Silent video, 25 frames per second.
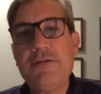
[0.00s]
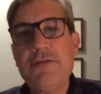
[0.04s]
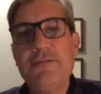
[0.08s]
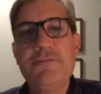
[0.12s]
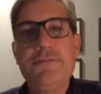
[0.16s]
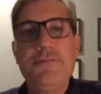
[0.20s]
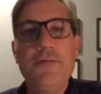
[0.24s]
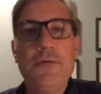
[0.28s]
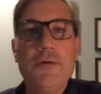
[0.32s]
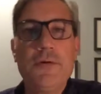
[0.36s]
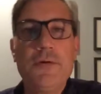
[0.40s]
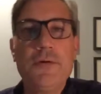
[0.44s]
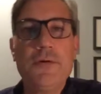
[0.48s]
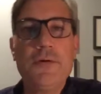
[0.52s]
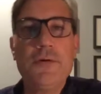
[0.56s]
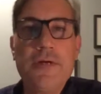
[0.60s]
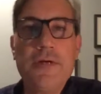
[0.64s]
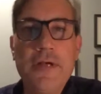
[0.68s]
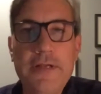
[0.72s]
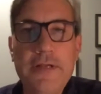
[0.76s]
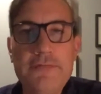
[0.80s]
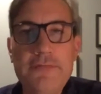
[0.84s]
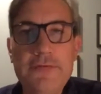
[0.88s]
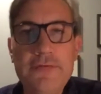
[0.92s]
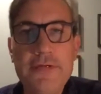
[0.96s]
but a
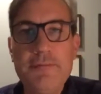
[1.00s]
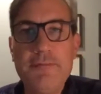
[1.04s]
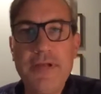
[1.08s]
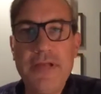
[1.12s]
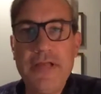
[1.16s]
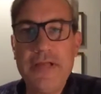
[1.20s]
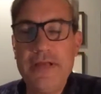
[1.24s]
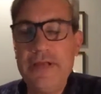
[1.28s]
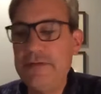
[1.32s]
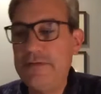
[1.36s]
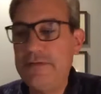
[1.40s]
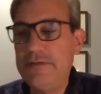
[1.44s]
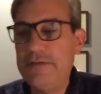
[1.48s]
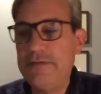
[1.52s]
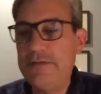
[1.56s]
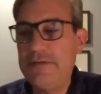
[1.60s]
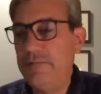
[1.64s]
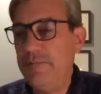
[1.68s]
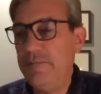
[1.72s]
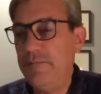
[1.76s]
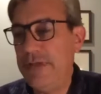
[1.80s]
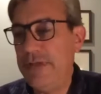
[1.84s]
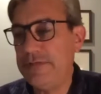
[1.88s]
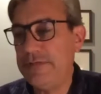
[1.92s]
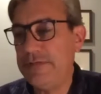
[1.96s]

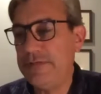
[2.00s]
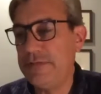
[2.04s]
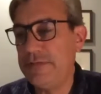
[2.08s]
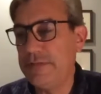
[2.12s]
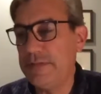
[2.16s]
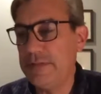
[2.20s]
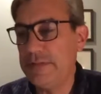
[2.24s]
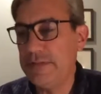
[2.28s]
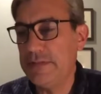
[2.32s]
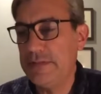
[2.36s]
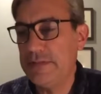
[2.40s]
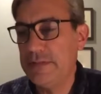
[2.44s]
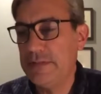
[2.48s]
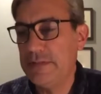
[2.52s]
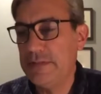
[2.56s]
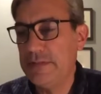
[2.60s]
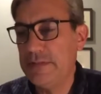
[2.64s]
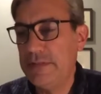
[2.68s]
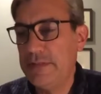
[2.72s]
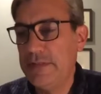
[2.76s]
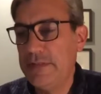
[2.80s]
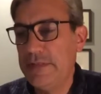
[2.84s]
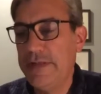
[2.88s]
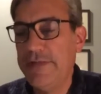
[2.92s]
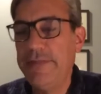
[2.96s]
400-pound pistol
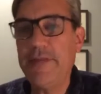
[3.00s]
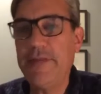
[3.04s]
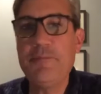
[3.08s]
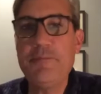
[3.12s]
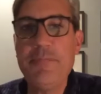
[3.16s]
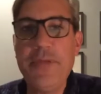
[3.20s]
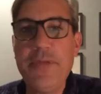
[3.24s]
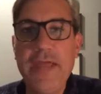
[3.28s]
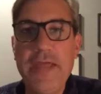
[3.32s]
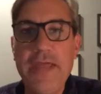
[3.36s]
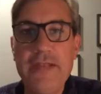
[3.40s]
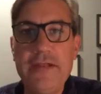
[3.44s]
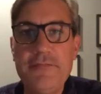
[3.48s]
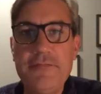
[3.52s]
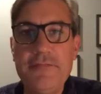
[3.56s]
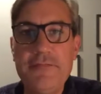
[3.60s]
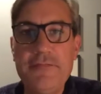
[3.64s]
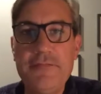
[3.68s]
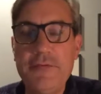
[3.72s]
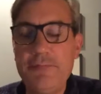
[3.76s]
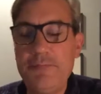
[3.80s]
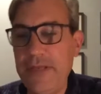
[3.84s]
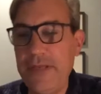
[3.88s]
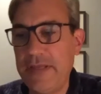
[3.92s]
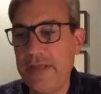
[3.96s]
in the
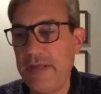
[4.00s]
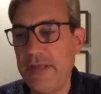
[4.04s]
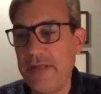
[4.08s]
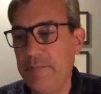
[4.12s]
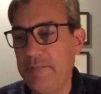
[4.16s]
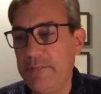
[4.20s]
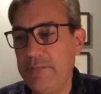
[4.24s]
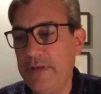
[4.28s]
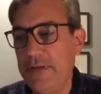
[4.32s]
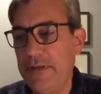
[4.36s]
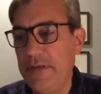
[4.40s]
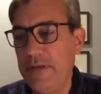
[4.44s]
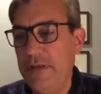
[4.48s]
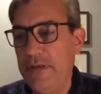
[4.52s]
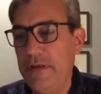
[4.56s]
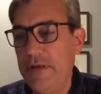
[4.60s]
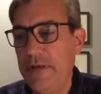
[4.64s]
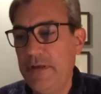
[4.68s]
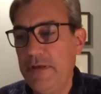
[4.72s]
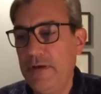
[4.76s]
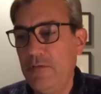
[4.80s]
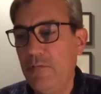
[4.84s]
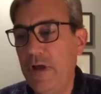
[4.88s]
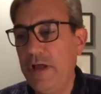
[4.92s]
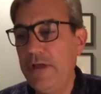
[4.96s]
bed of a pickup
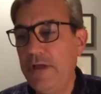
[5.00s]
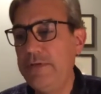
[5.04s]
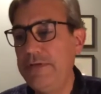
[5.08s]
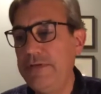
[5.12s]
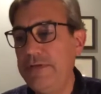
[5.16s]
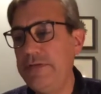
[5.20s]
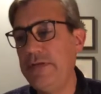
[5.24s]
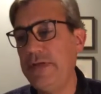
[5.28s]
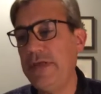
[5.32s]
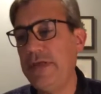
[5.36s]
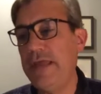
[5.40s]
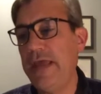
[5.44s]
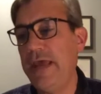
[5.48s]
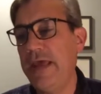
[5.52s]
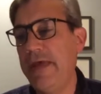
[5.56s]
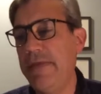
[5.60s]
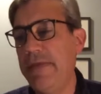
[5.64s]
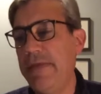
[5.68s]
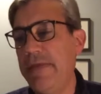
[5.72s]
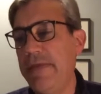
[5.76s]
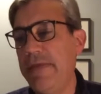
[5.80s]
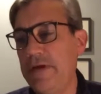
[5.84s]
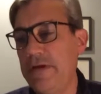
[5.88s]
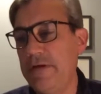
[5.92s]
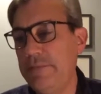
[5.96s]
welded
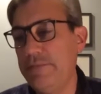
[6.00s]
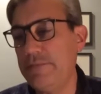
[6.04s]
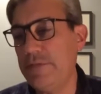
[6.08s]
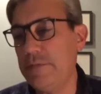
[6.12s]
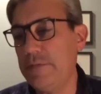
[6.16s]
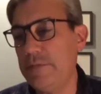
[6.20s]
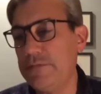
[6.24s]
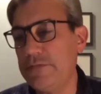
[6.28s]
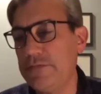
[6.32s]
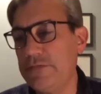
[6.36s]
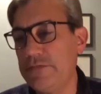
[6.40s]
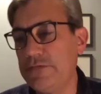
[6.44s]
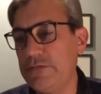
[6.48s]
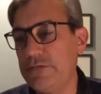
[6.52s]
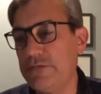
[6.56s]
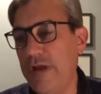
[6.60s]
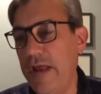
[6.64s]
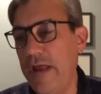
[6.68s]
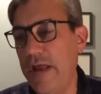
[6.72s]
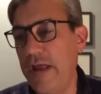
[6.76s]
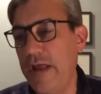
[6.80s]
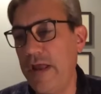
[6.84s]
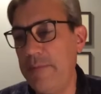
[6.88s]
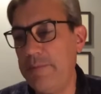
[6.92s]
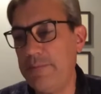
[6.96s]
together from
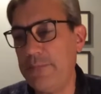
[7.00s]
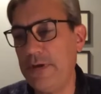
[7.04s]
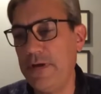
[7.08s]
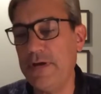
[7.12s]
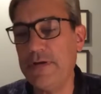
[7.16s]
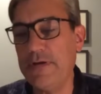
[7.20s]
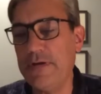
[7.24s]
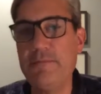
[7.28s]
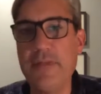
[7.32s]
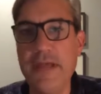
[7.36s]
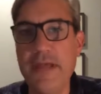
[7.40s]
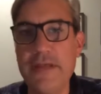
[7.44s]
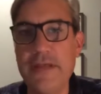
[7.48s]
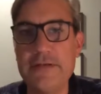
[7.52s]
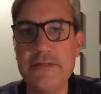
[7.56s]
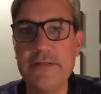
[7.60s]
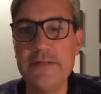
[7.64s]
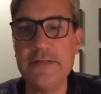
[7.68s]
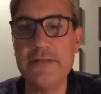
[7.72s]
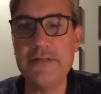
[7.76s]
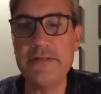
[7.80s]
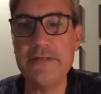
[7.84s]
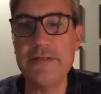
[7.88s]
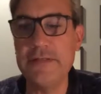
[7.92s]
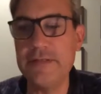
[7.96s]
scrapyard
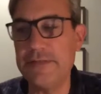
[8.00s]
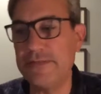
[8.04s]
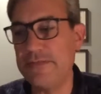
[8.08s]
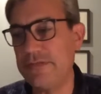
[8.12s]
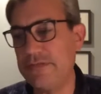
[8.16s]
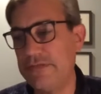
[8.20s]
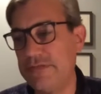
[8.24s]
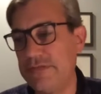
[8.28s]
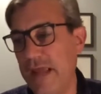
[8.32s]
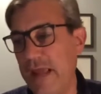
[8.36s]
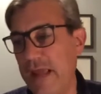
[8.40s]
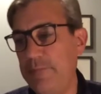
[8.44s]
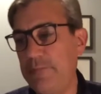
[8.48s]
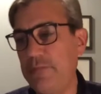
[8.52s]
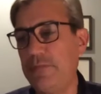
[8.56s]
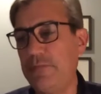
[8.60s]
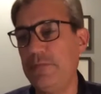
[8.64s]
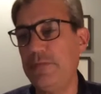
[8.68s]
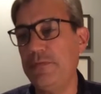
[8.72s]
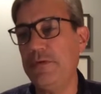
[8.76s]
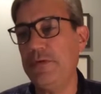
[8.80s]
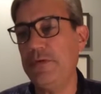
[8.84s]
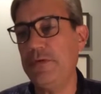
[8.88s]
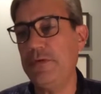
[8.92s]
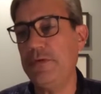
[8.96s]
metal and
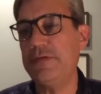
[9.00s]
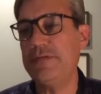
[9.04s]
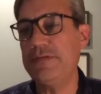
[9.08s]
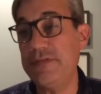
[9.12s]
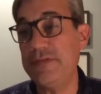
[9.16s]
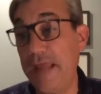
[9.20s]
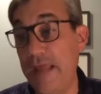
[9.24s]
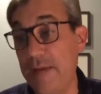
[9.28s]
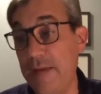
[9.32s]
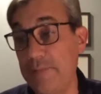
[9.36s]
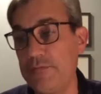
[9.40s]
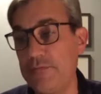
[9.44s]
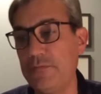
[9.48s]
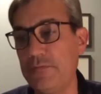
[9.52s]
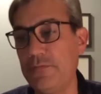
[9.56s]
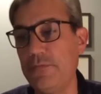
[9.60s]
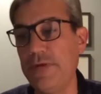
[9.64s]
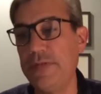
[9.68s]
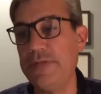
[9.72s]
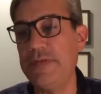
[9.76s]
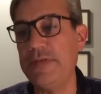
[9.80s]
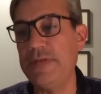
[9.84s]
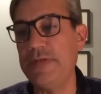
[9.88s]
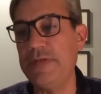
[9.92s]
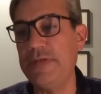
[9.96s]
stamped,
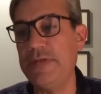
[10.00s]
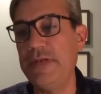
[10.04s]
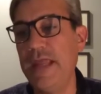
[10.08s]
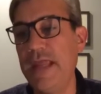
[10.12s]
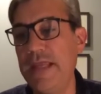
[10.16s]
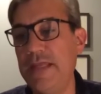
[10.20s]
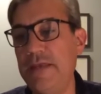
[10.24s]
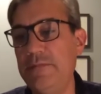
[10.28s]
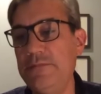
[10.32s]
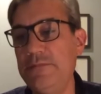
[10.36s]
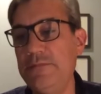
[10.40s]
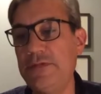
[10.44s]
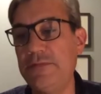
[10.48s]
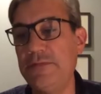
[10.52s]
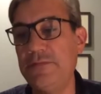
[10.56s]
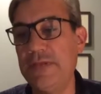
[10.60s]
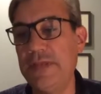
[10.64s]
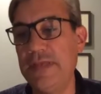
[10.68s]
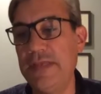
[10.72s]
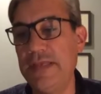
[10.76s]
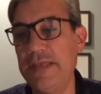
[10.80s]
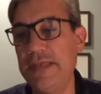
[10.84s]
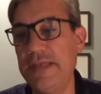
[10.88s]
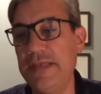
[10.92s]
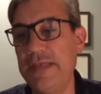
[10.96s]
stamped with names
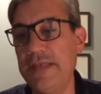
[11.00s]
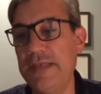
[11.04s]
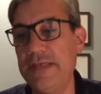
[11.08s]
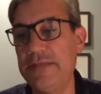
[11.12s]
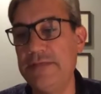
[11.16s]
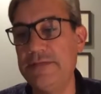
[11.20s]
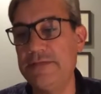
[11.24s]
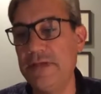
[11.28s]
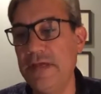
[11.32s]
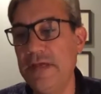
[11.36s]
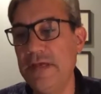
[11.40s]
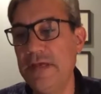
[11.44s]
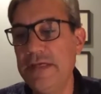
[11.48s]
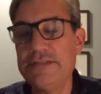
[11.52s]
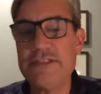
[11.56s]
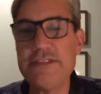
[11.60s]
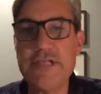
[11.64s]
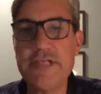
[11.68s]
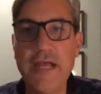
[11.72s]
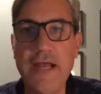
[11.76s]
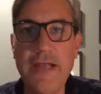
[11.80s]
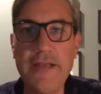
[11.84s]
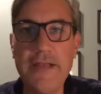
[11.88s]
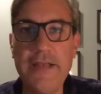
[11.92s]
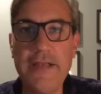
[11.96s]
of kids
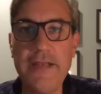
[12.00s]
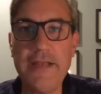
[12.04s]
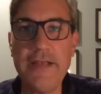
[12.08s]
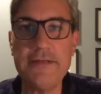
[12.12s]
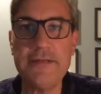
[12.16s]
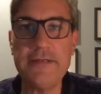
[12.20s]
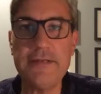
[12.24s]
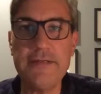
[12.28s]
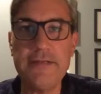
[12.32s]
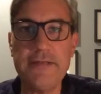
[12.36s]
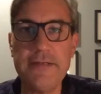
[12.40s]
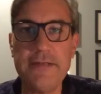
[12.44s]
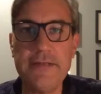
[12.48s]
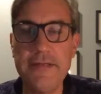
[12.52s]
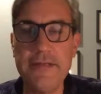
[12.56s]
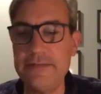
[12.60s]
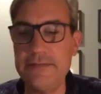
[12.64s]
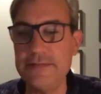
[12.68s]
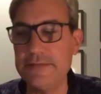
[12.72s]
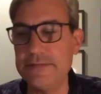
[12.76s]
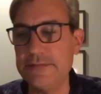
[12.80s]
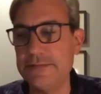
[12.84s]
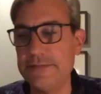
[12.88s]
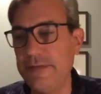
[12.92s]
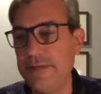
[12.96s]
shot and
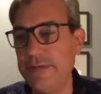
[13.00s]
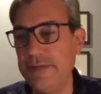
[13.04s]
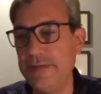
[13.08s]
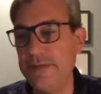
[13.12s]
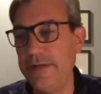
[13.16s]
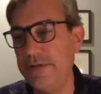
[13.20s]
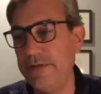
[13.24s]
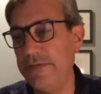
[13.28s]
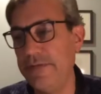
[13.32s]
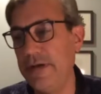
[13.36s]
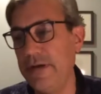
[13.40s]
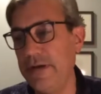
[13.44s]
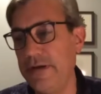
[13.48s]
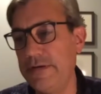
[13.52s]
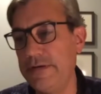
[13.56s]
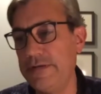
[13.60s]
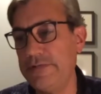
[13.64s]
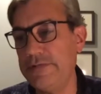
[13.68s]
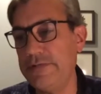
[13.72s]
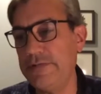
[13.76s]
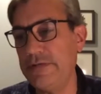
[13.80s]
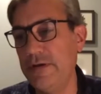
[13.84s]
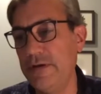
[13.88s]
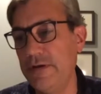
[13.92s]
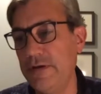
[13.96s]
killed near the
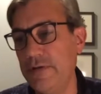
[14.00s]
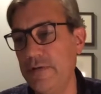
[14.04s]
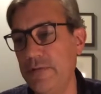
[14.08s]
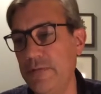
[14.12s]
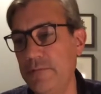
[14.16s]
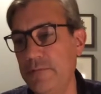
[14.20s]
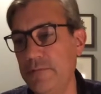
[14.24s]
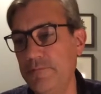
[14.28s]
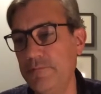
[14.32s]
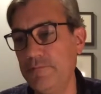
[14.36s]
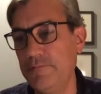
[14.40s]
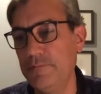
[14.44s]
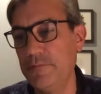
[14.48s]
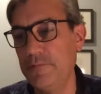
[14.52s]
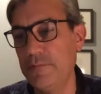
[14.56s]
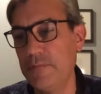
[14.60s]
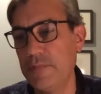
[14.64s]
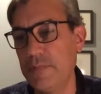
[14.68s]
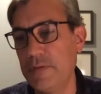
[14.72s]
artist's home.